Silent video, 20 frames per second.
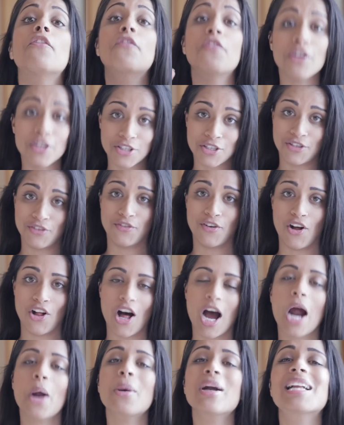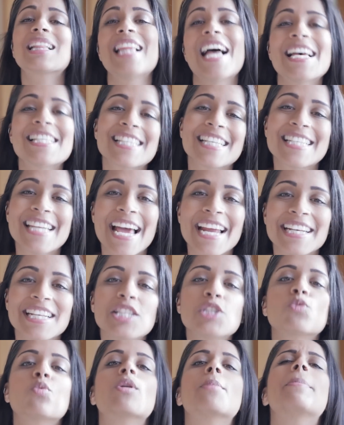First of all, our class
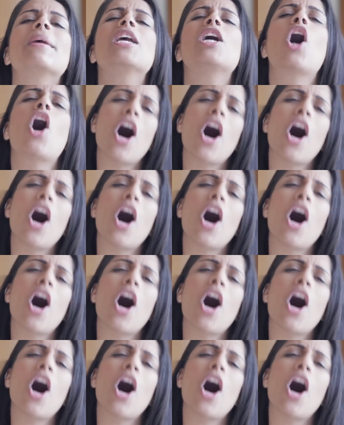attendance would be